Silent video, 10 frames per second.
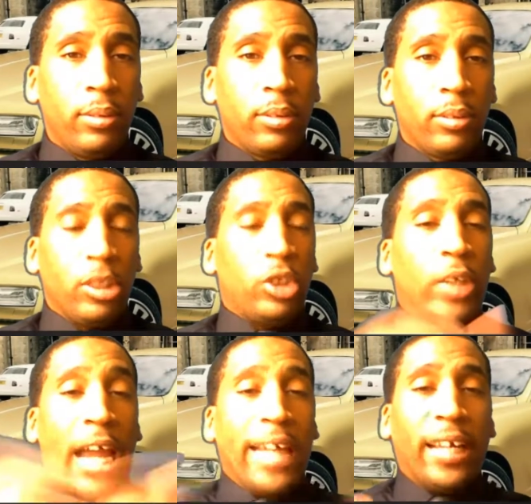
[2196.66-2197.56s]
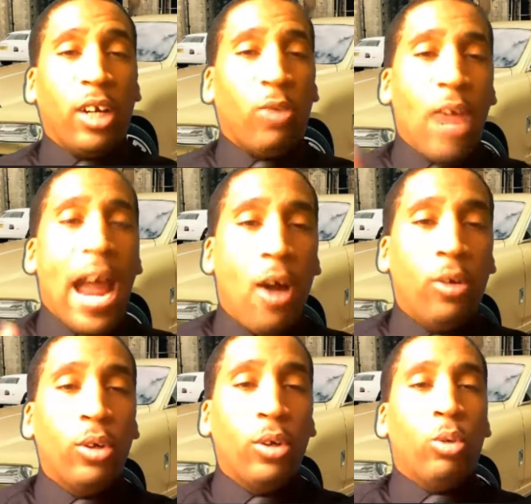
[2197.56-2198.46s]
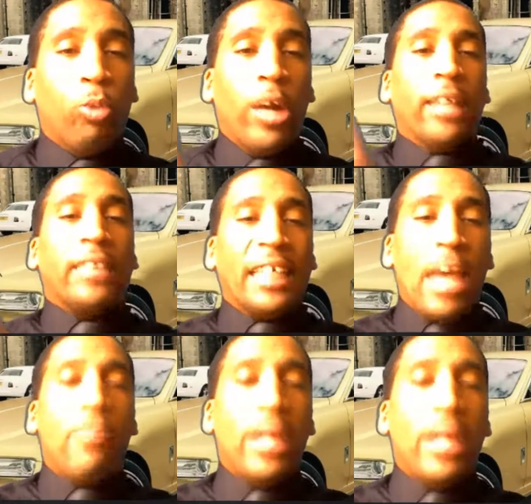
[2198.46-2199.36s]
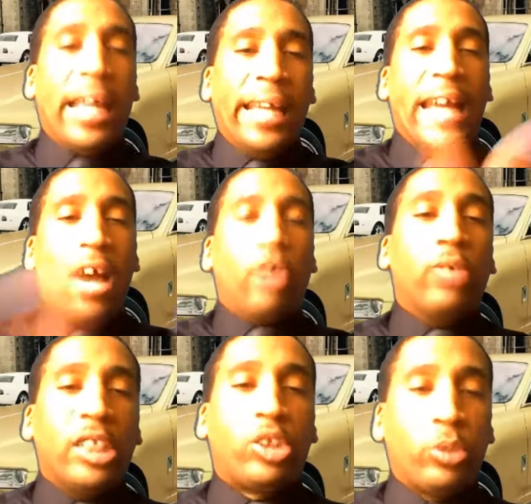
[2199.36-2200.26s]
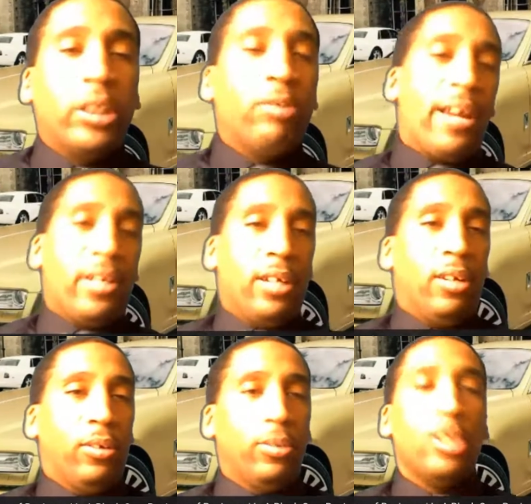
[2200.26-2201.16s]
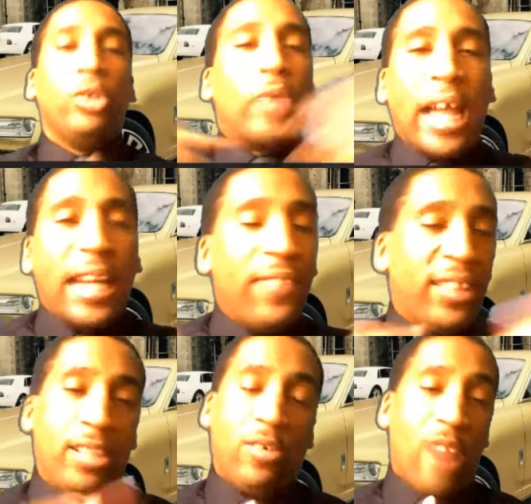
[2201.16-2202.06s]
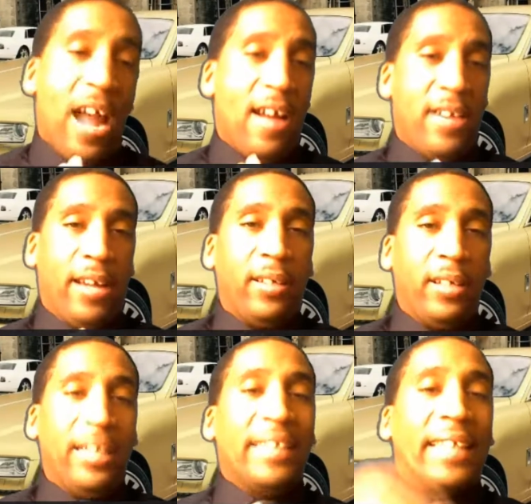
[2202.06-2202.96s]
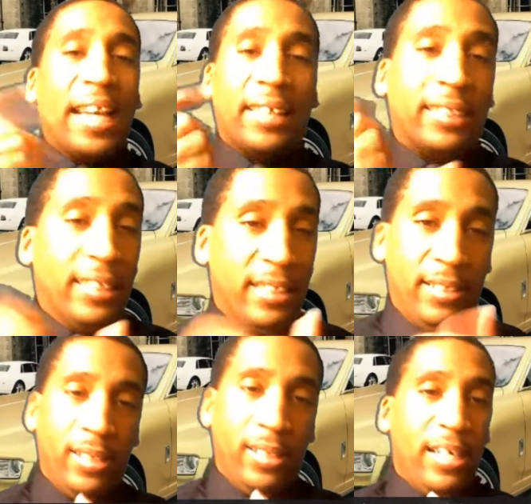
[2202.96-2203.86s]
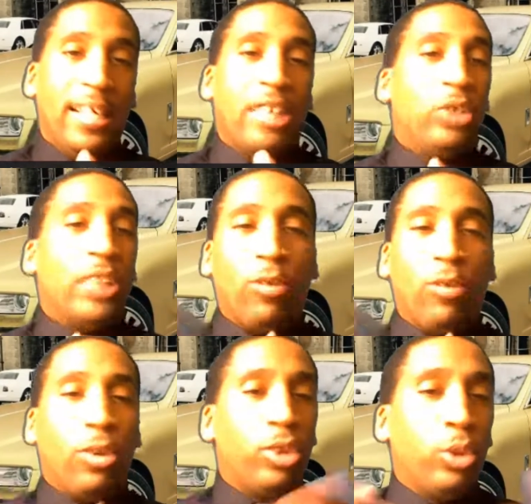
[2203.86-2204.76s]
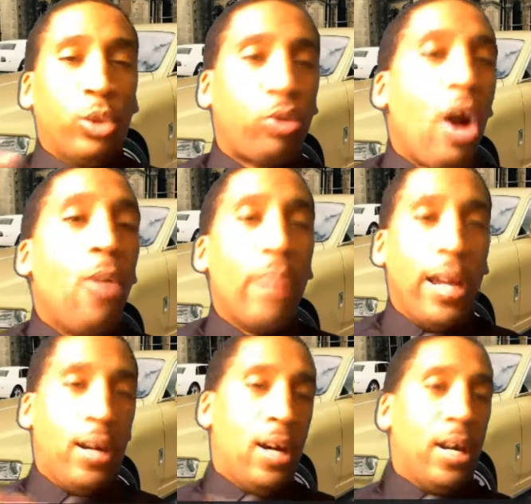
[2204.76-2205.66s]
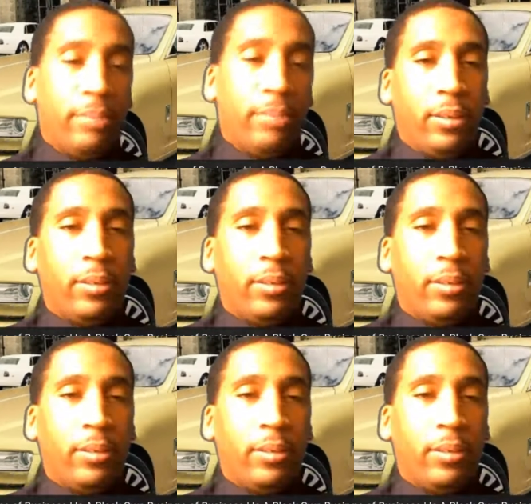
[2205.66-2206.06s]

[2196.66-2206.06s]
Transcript: because you can't get around what just has been laid out on this screen right here alone. You can't even get around that intelligently unless you just want to do the straw man argument.